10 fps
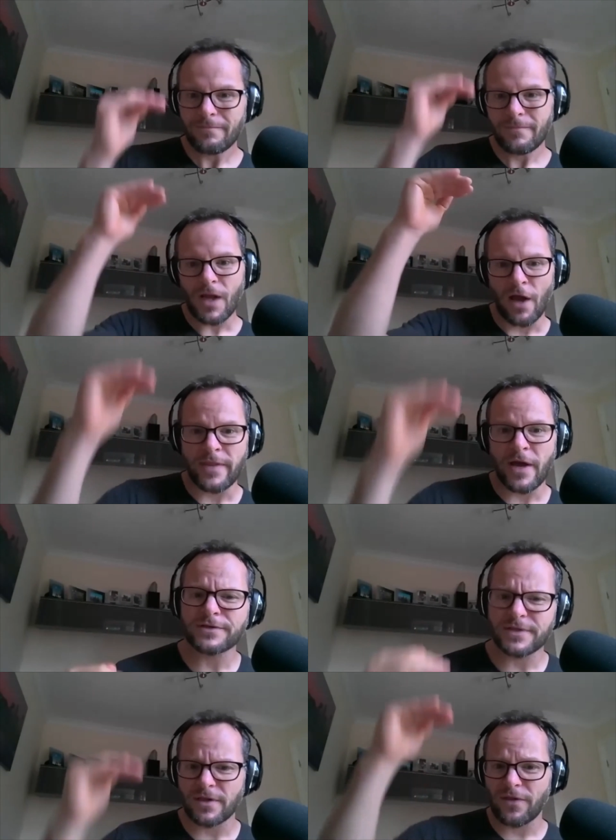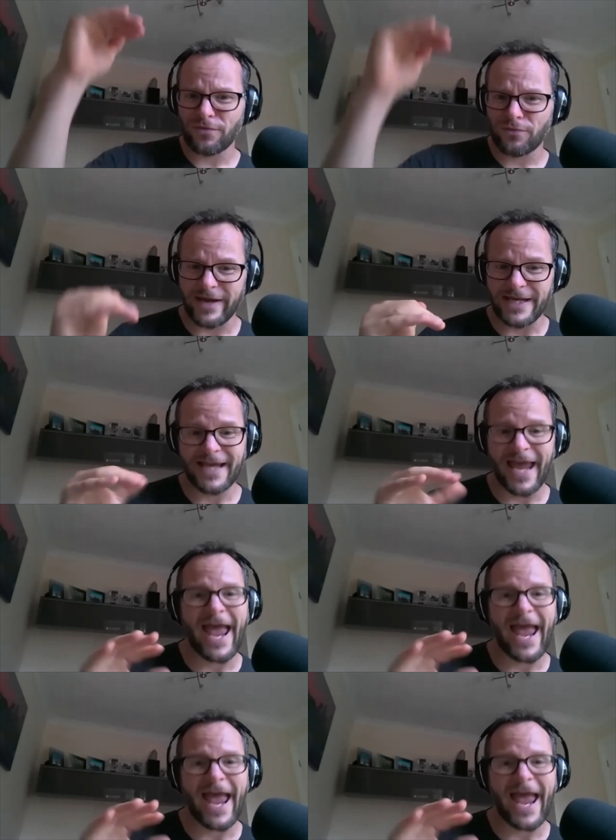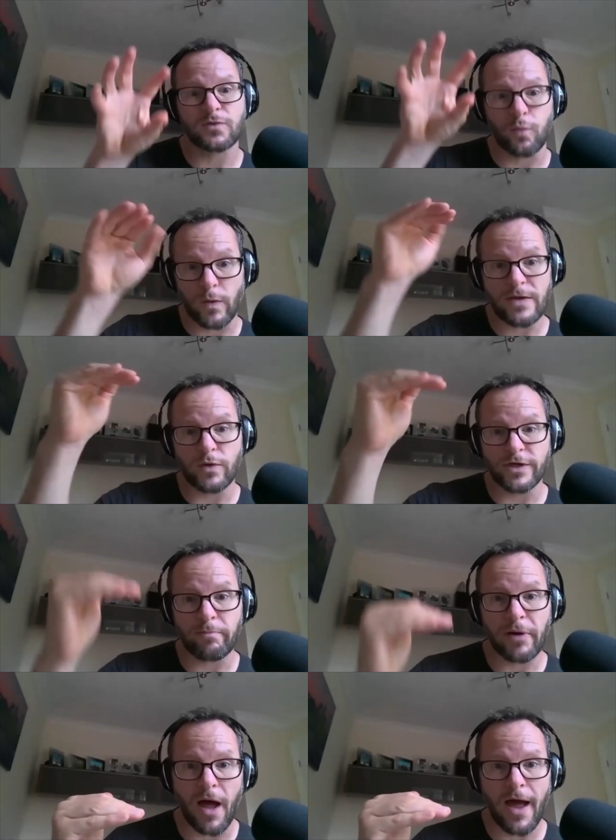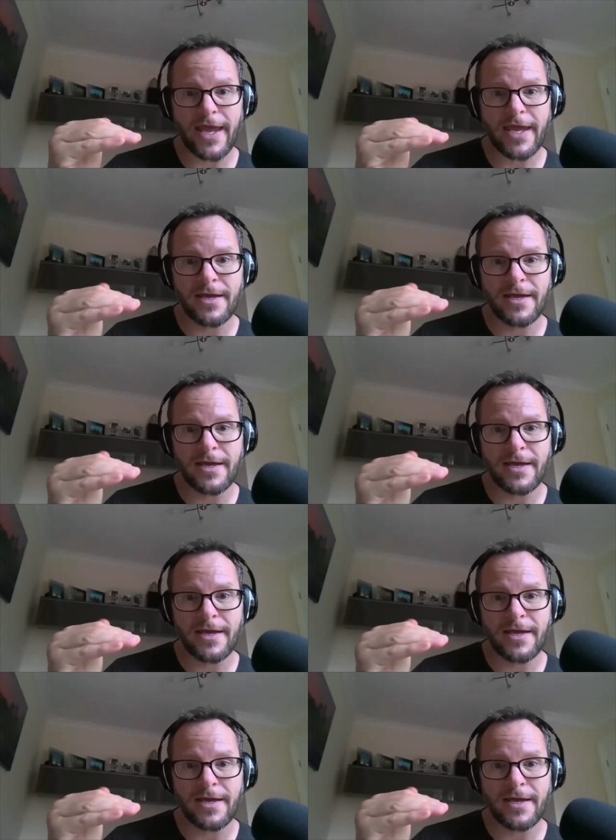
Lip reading: those are the 3 tests we would apply